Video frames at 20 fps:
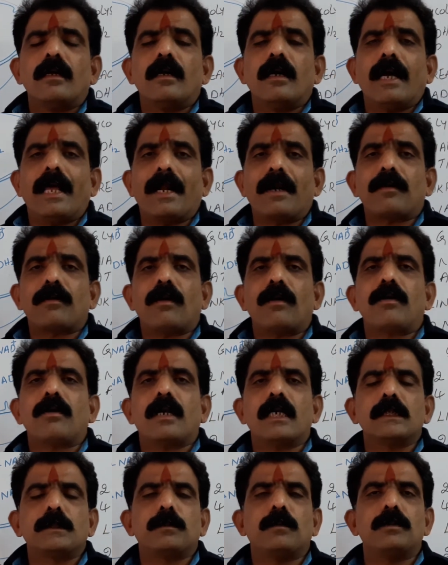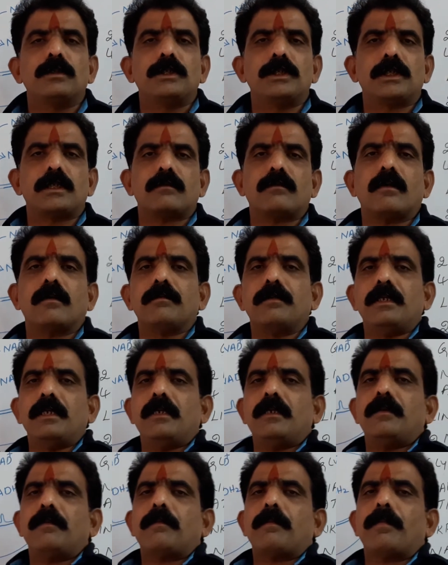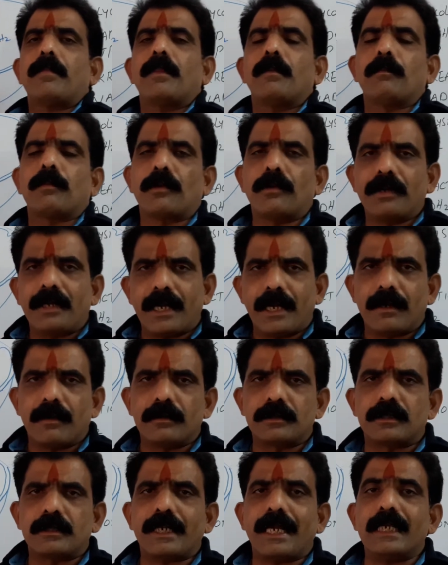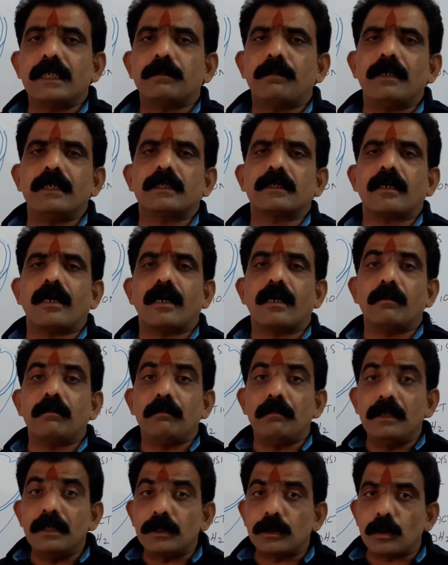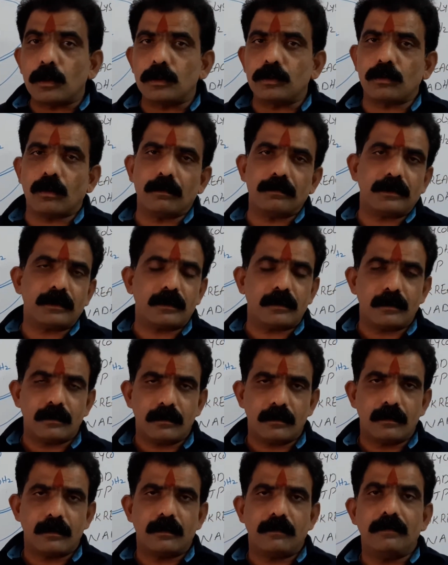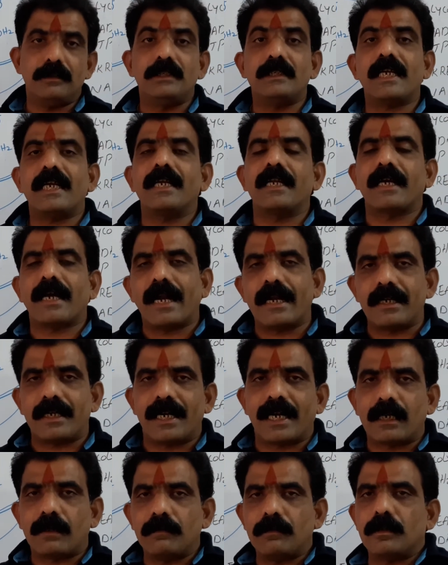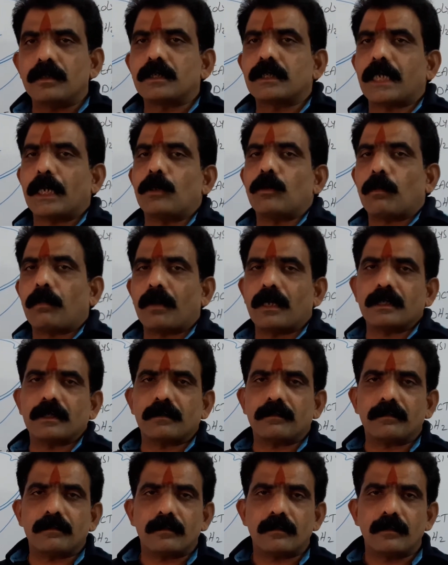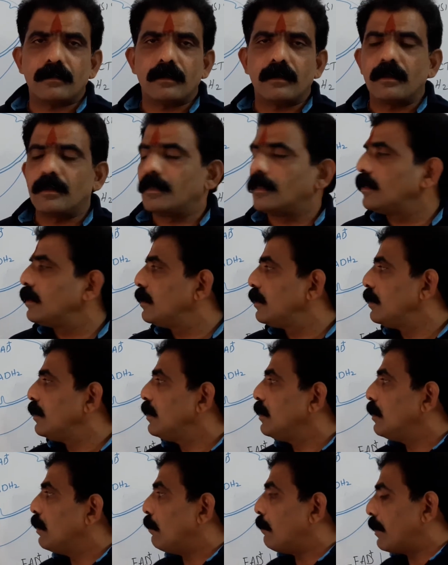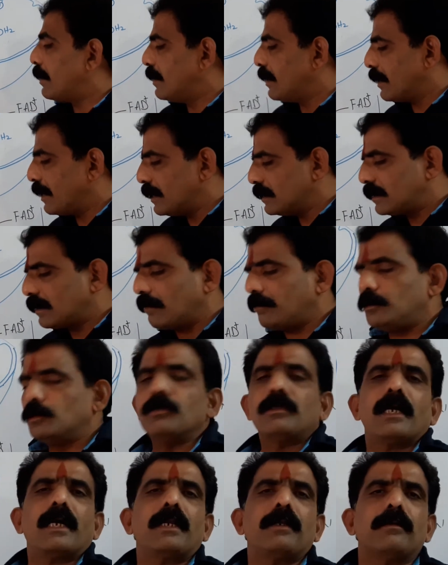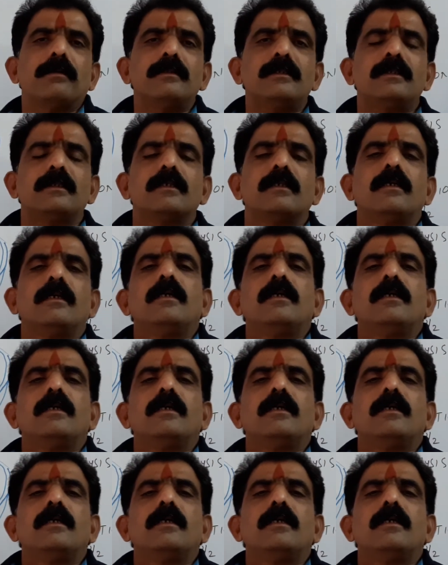electron transport system of the prokaryotes takes place on mesosomes which are in contact with the cytoplasm. But in the case of eukaryotes,